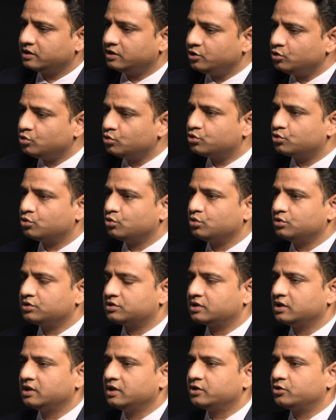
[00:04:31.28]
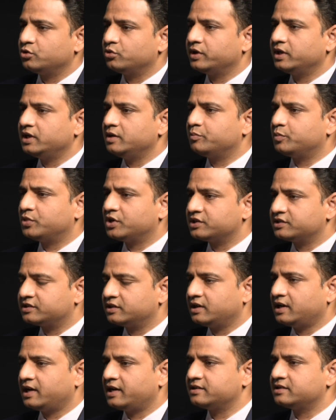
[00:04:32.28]
new tools to really
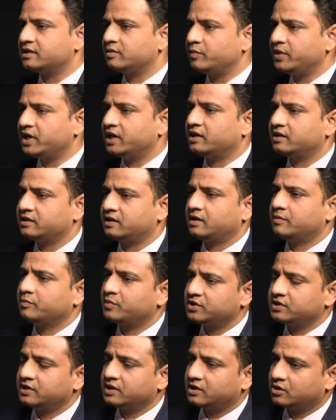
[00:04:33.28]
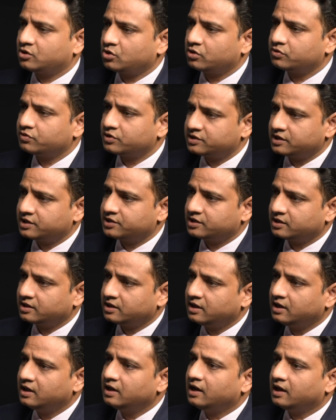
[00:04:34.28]
personalize and make it an empathic conversation,
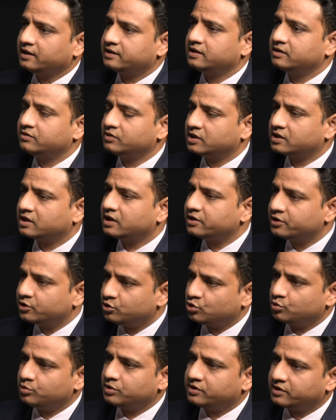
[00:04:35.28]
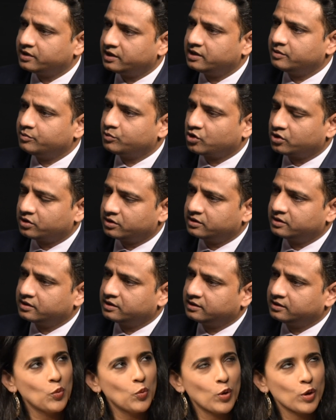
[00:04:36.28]
I think will continue to be really important.
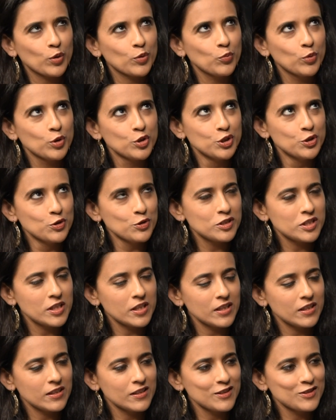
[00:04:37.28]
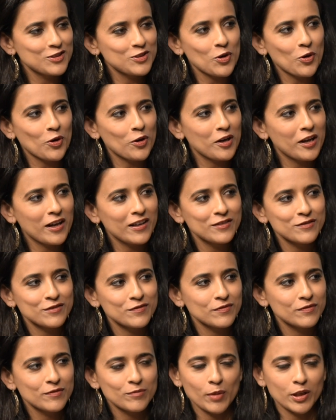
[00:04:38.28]
What would you say is your
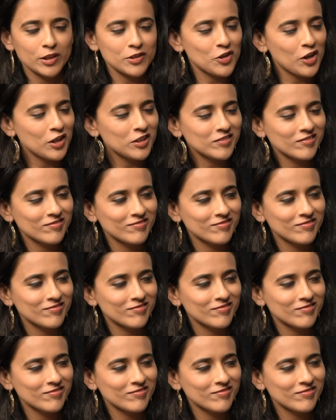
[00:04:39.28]
life mantra?